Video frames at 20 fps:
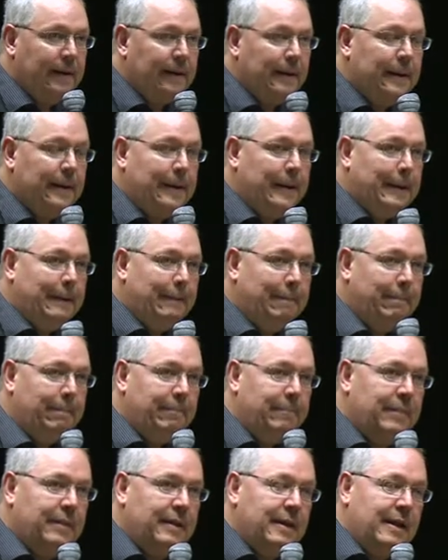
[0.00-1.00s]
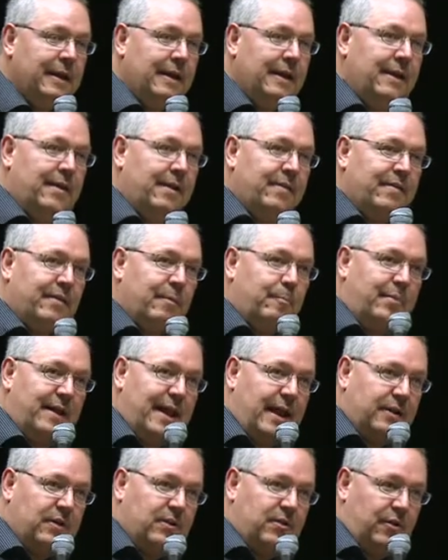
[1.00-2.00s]
the
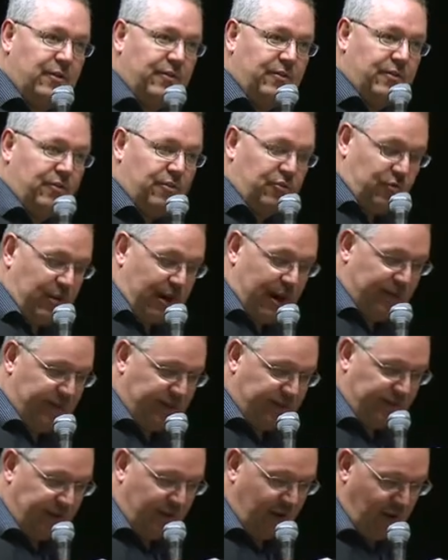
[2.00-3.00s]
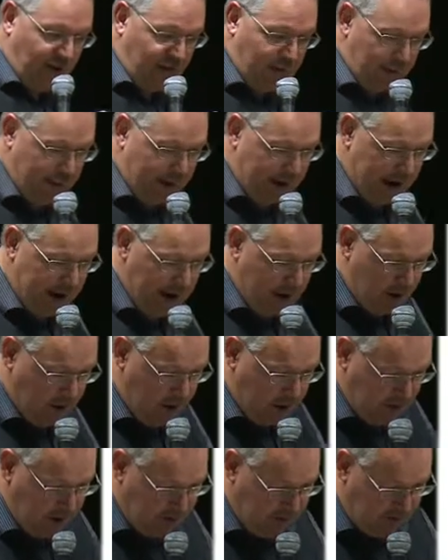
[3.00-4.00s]
blood concentrations of
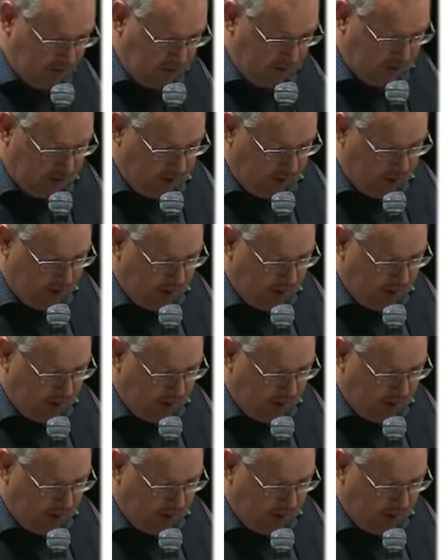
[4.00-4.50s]
mannose